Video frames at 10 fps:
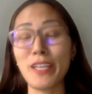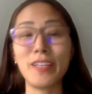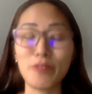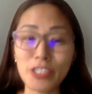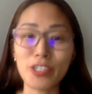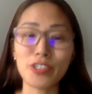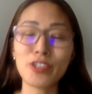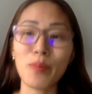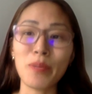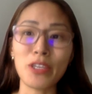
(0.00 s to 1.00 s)
research
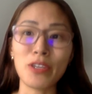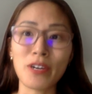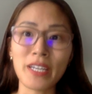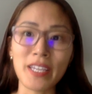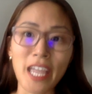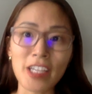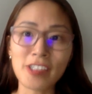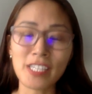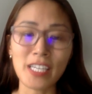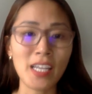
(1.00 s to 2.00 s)
topic you're
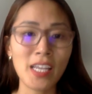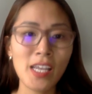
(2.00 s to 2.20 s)
engaged in.